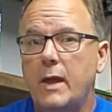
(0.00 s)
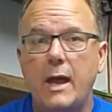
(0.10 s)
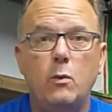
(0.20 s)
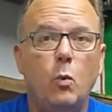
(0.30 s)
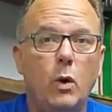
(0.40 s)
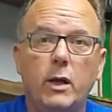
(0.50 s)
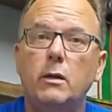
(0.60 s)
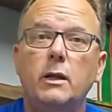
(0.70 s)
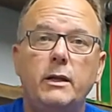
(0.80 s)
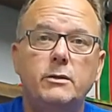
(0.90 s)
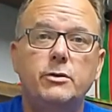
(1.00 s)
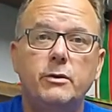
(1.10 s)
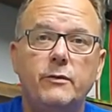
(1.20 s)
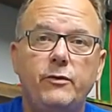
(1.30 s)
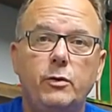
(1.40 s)
and will into
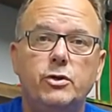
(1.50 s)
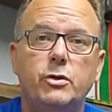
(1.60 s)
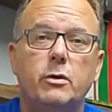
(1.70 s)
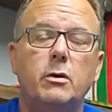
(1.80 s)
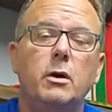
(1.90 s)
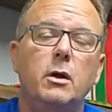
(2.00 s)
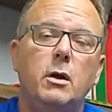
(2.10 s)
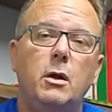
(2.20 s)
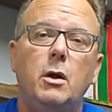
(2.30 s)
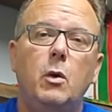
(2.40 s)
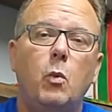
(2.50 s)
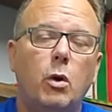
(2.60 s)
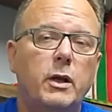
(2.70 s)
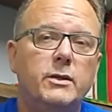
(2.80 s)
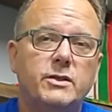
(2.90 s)
the future
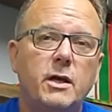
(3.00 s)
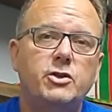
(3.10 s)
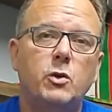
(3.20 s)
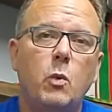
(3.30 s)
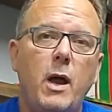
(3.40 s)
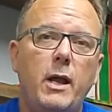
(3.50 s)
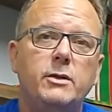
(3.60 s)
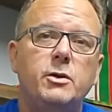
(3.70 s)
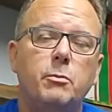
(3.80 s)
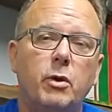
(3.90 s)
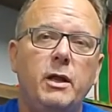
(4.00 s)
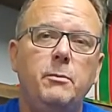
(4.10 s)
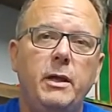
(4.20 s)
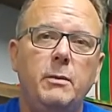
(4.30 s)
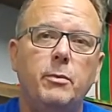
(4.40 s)
work in such a way to bring
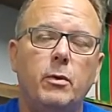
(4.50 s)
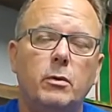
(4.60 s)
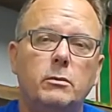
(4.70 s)
people,